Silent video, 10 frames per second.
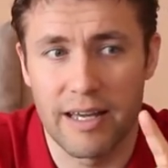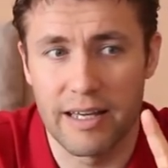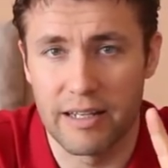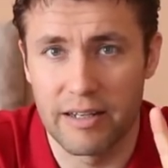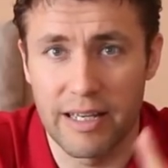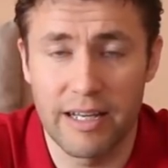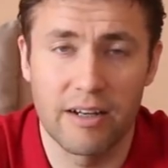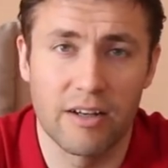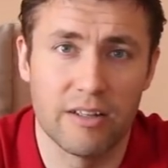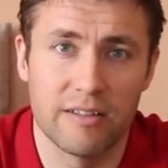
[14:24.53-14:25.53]
in
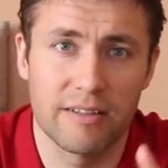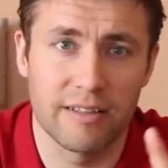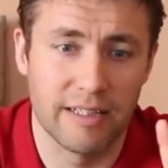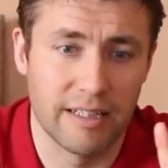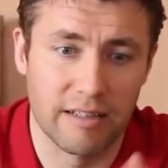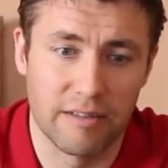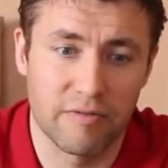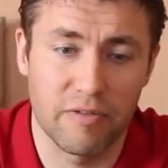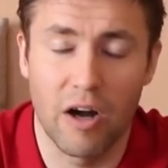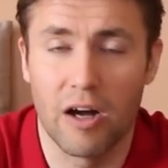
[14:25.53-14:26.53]
England, in
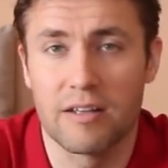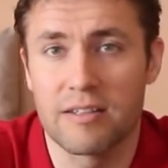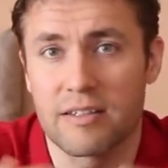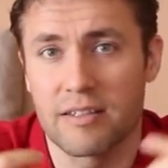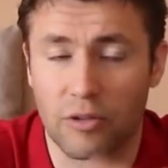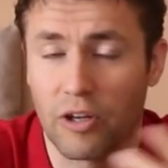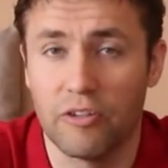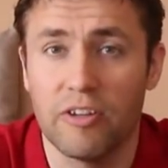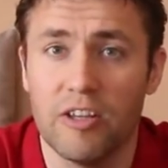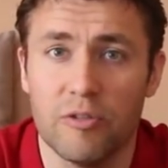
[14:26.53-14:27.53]
France to
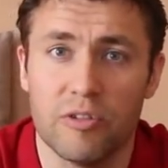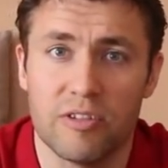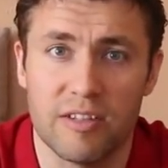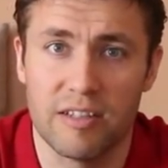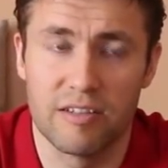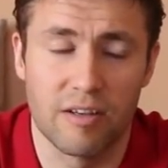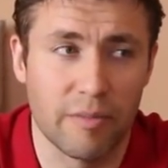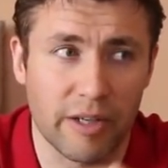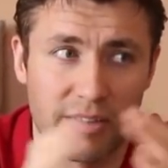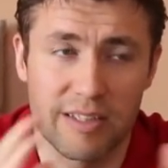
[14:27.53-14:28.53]
continue the
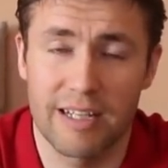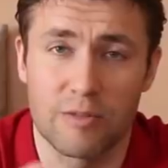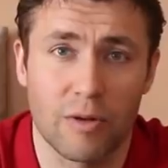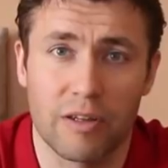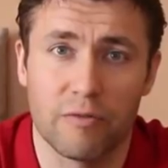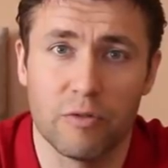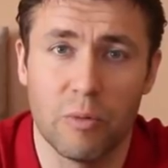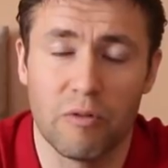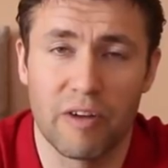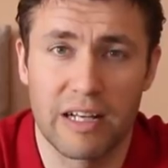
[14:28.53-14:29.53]
season because that's what the
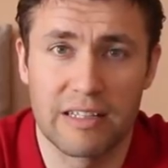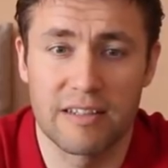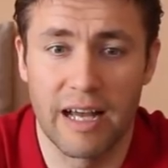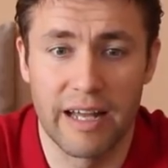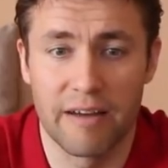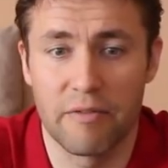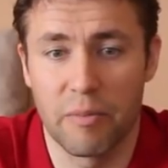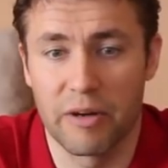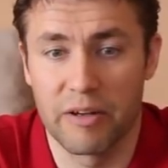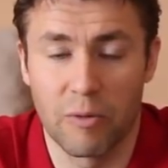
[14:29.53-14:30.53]
football fans and
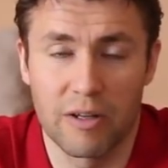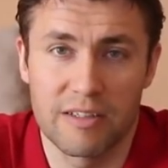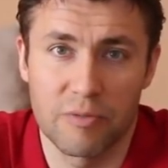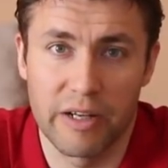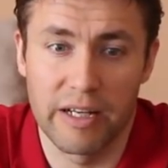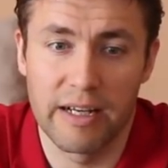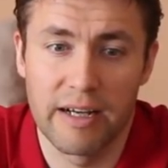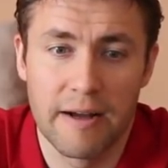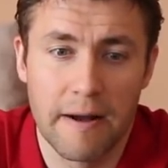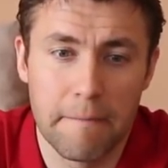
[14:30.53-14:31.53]
everybody wants really
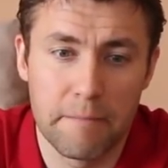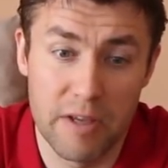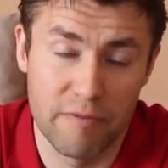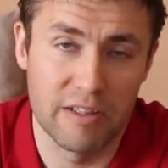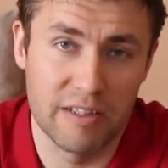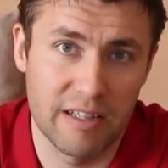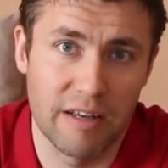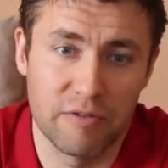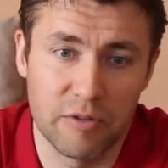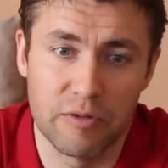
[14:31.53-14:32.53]
if it's
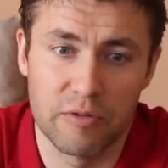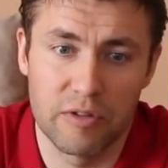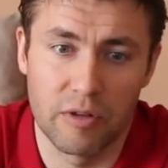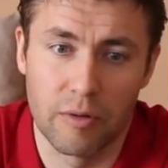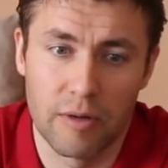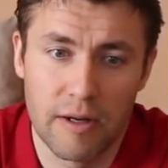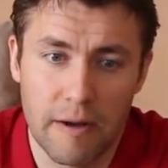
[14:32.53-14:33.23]
safe to do so.